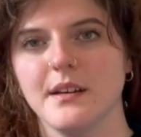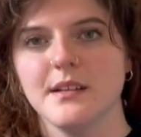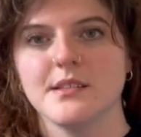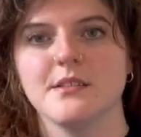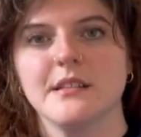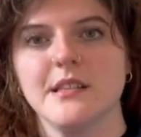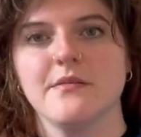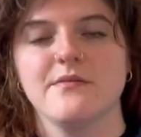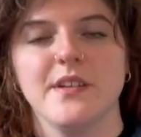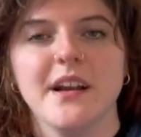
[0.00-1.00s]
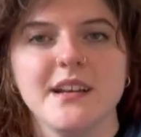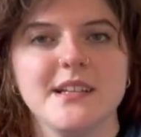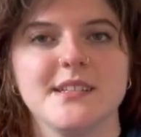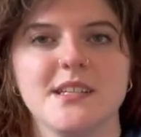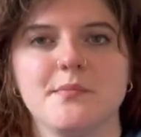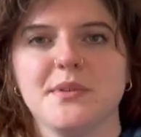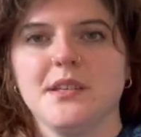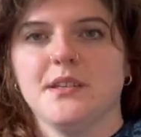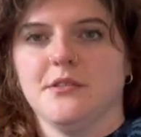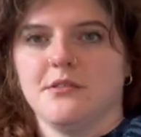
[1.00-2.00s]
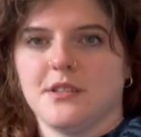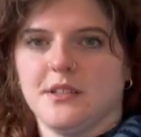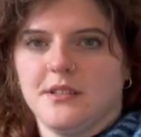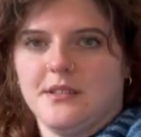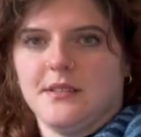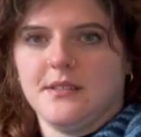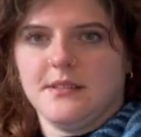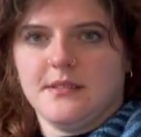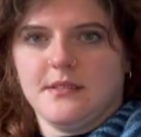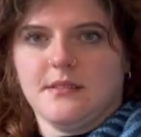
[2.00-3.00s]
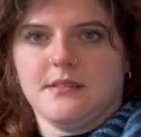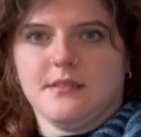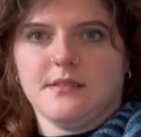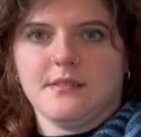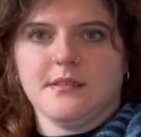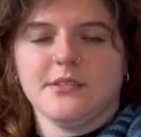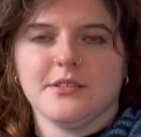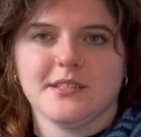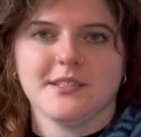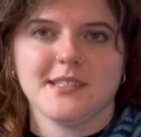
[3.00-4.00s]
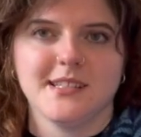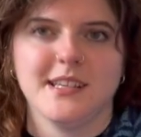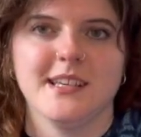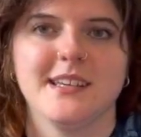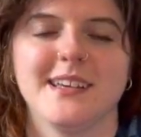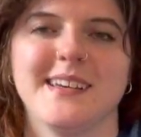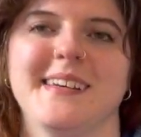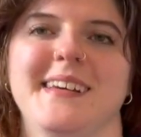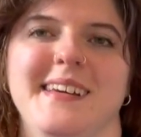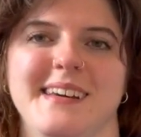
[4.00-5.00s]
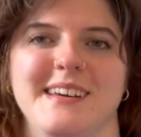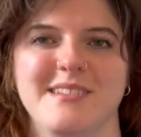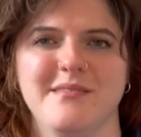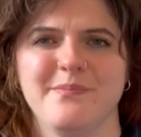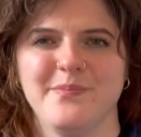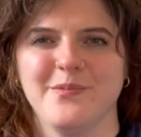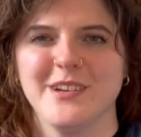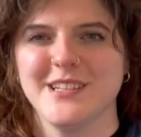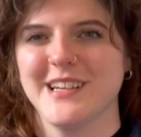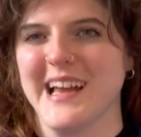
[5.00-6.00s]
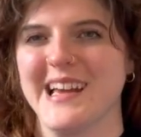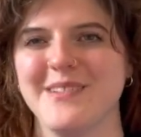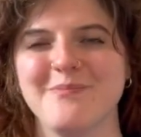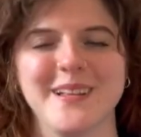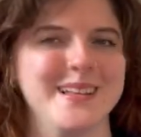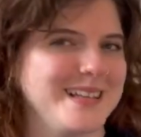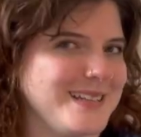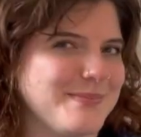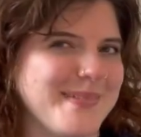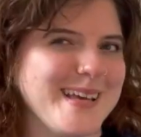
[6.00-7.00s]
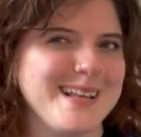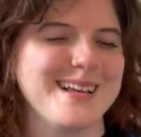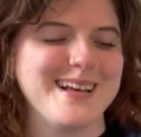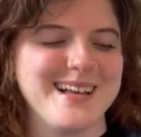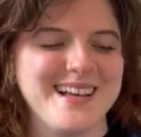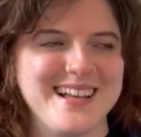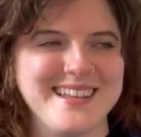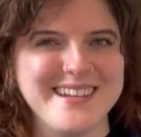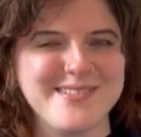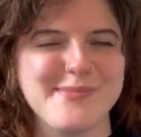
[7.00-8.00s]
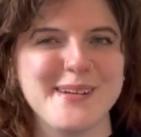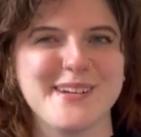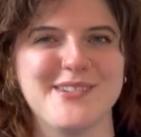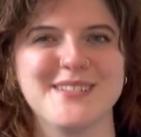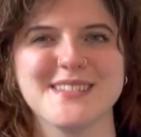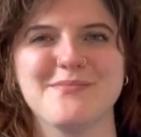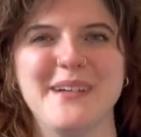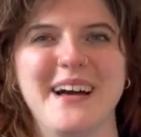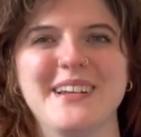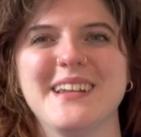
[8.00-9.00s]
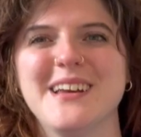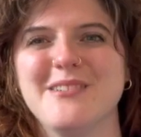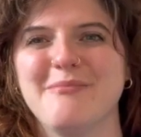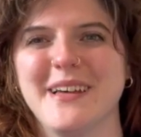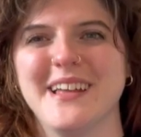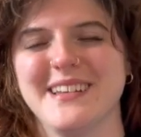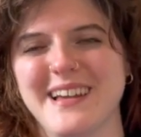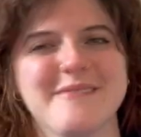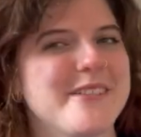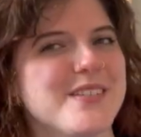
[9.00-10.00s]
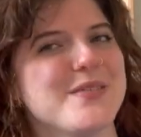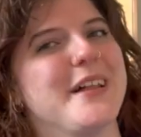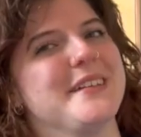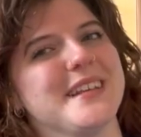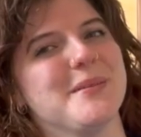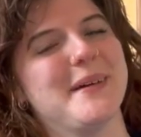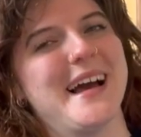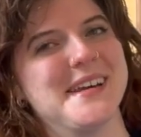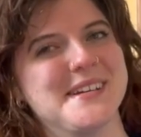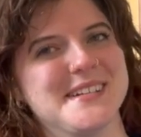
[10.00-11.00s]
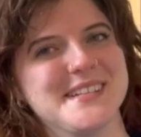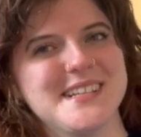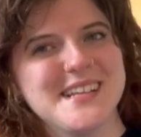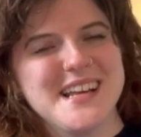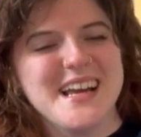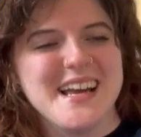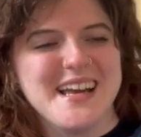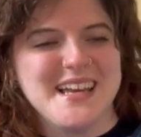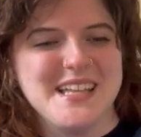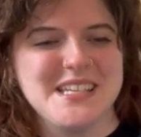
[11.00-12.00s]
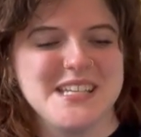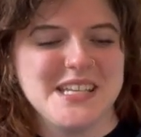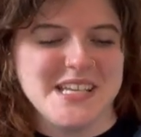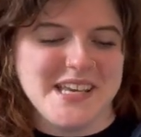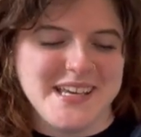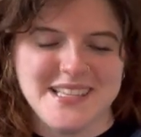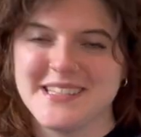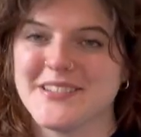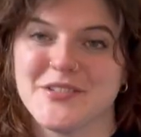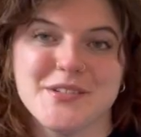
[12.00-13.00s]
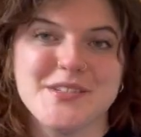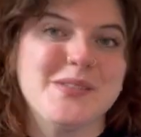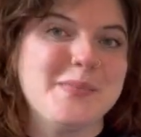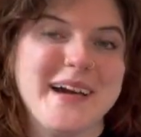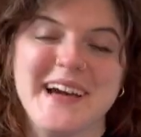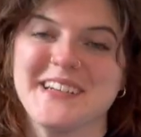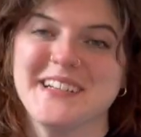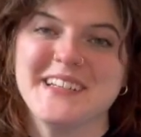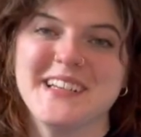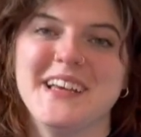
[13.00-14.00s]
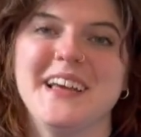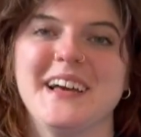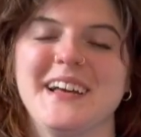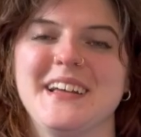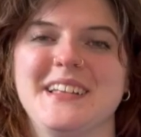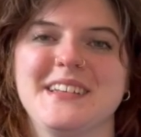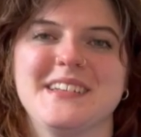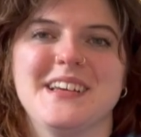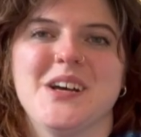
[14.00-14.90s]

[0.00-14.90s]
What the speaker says: So it's a very deep yoke, you can see, which I am a little bit nervous about, but I'm just following the pattern and it's true to the pattern. And